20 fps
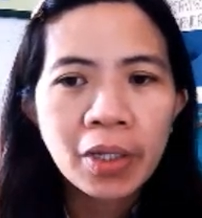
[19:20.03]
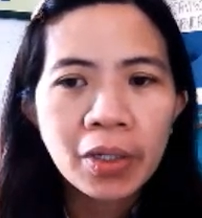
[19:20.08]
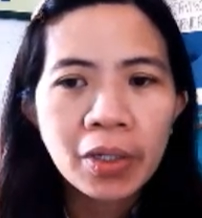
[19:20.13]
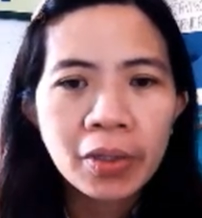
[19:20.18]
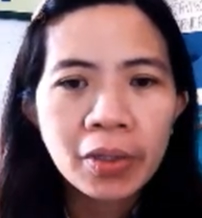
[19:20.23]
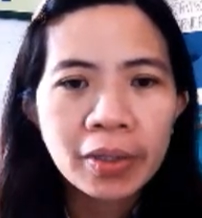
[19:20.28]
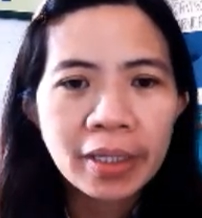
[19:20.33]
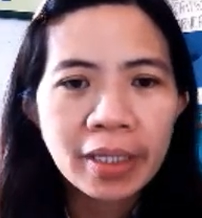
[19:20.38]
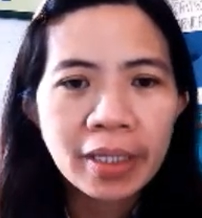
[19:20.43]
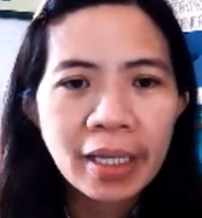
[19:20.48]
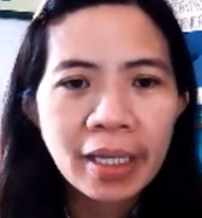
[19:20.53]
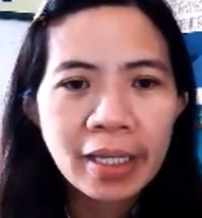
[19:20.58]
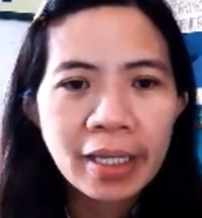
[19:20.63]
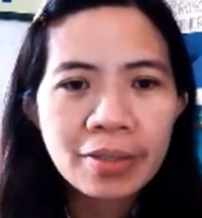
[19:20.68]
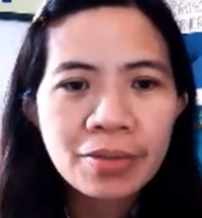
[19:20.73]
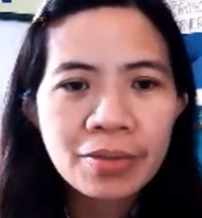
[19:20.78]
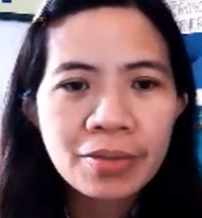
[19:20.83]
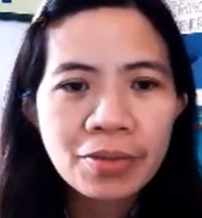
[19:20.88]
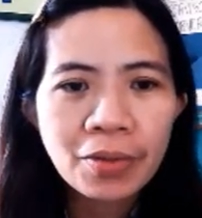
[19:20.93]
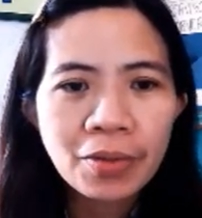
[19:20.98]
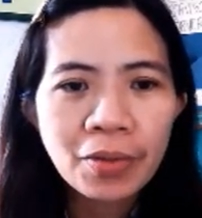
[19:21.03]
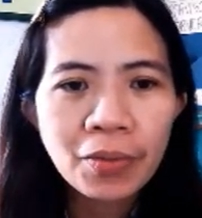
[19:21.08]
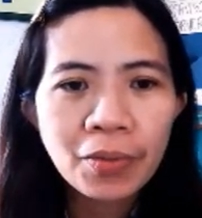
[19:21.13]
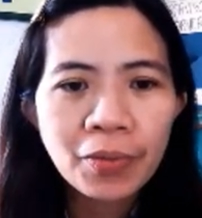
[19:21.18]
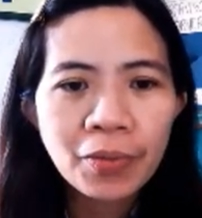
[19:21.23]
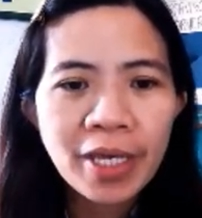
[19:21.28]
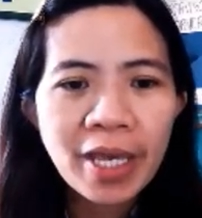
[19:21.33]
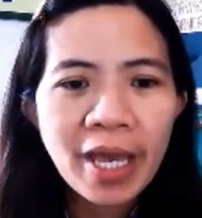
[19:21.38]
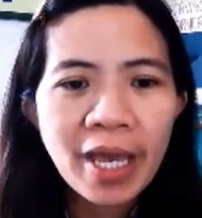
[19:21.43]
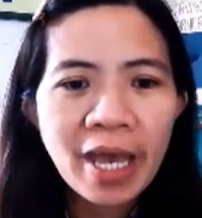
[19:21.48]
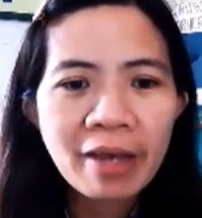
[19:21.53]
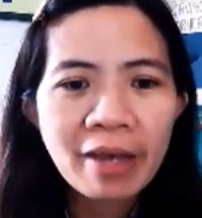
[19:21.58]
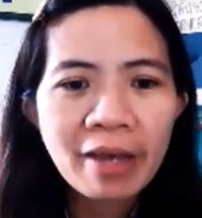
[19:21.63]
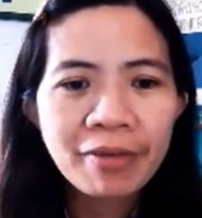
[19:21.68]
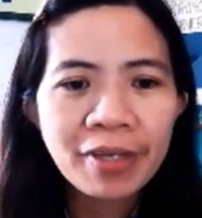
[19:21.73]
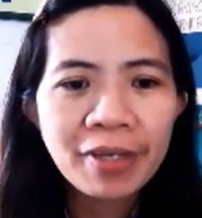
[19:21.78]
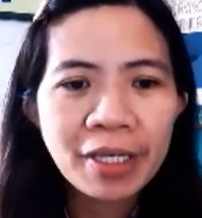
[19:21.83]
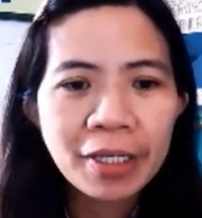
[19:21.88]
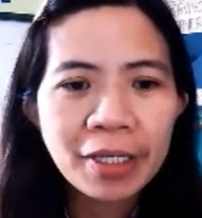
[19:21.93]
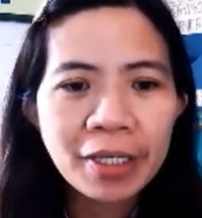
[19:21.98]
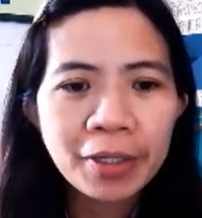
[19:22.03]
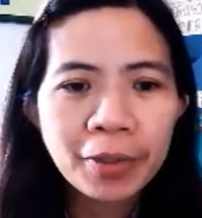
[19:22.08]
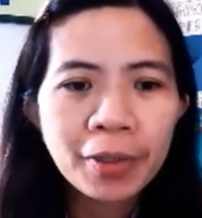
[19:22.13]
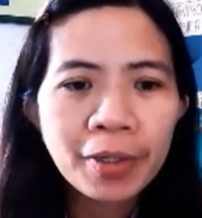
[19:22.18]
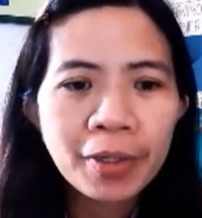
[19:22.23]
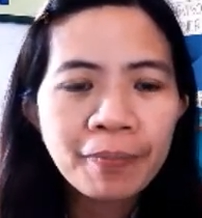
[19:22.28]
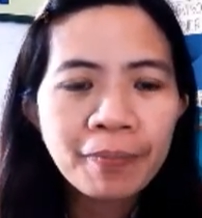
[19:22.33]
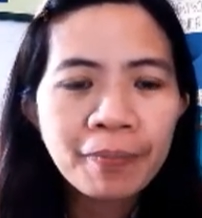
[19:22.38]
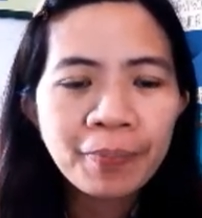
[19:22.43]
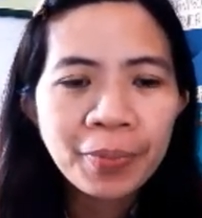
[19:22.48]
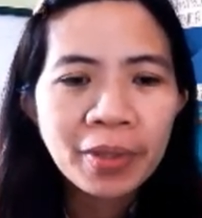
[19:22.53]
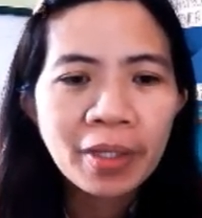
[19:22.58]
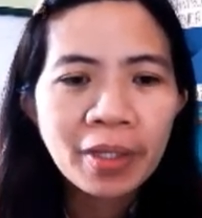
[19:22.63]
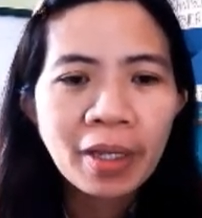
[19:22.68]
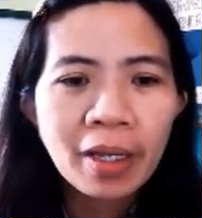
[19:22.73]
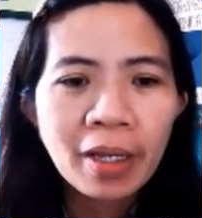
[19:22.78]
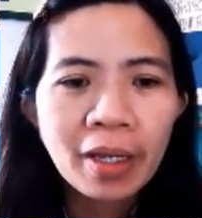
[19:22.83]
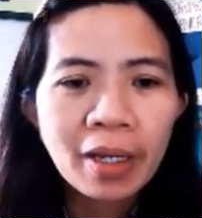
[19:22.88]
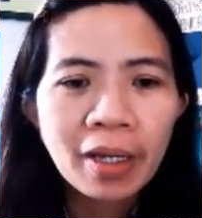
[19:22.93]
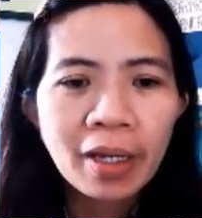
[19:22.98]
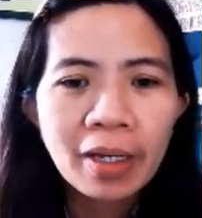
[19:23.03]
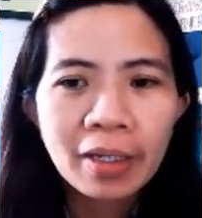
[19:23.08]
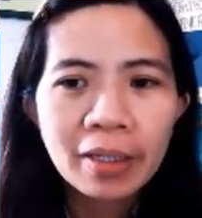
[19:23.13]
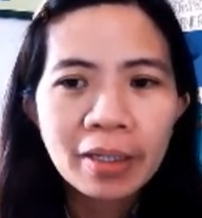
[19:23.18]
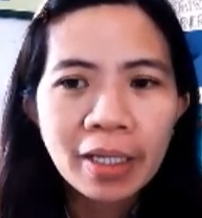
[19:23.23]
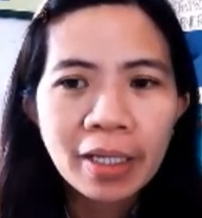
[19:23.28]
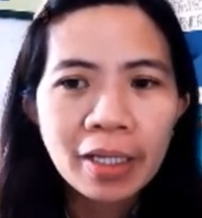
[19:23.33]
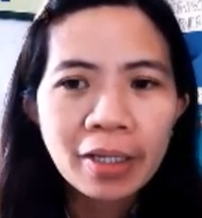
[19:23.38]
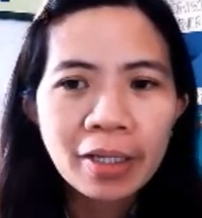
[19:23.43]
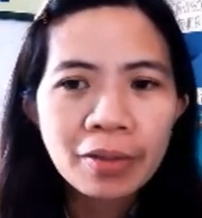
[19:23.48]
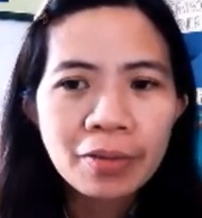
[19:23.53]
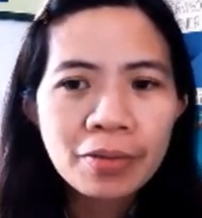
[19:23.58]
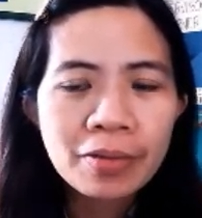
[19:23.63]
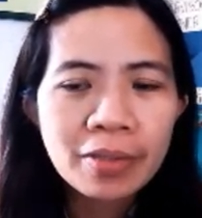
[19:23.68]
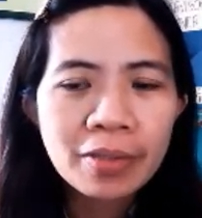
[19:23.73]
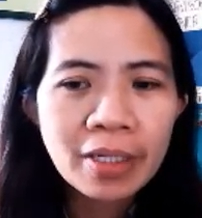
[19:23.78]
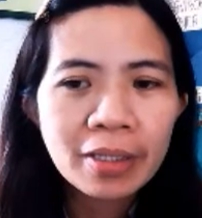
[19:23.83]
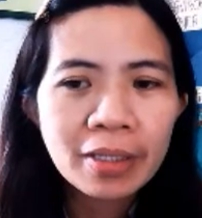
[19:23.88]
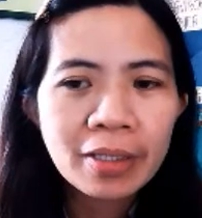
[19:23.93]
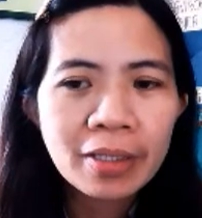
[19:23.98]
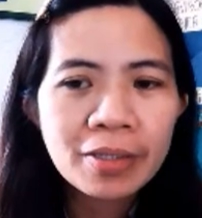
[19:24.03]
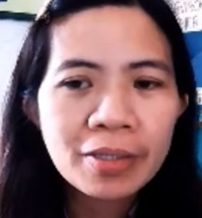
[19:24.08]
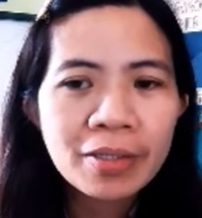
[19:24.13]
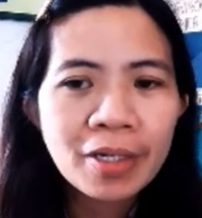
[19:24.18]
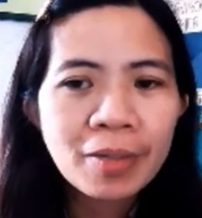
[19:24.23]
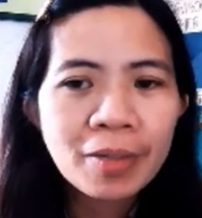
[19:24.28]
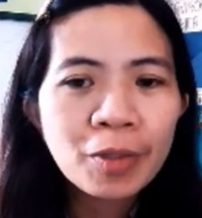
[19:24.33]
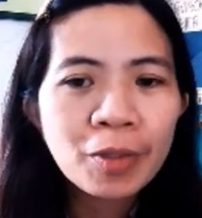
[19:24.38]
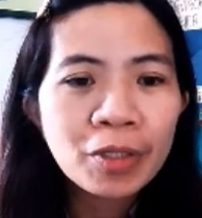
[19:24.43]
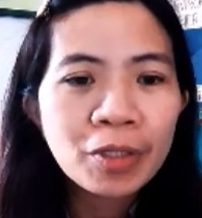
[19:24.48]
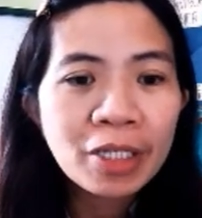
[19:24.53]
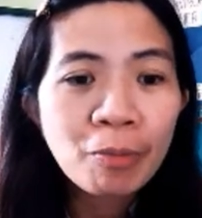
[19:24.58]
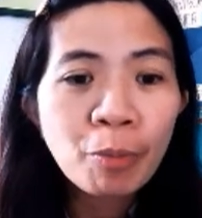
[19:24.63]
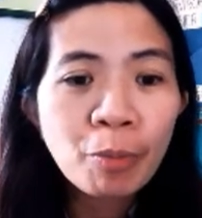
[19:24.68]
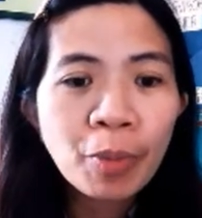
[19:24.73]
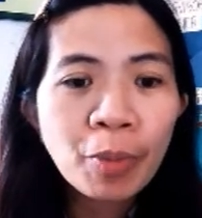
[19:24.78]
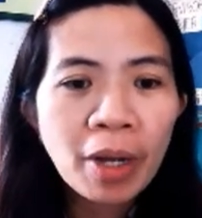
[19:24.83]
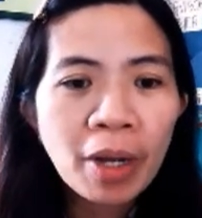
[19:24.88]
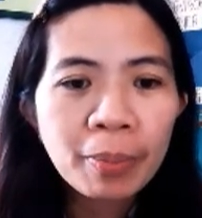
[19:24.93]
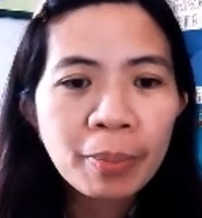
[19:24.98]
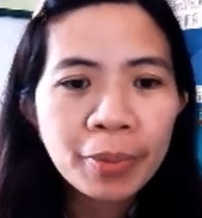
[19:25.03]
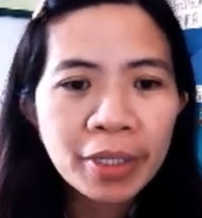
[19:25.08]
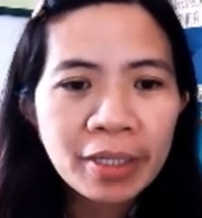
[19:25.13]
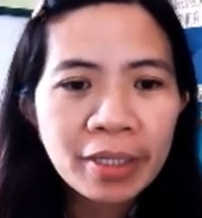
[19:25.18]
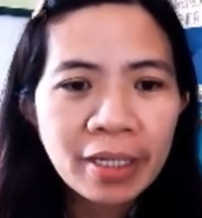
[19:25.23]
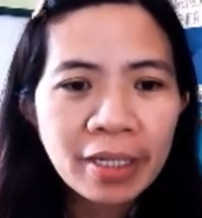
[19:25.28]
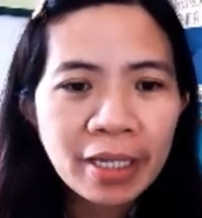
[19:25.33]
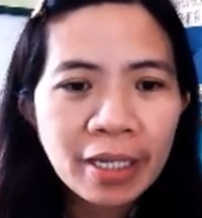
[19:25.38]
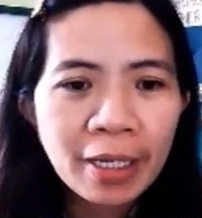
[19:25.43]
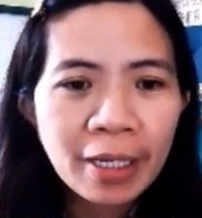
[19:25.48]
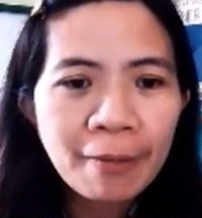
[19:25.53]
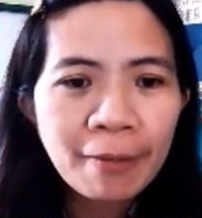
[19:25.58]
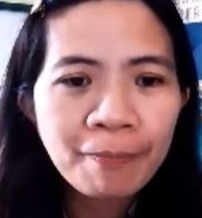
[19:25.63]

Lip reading: Okay, so we have here, okay, using distributive property,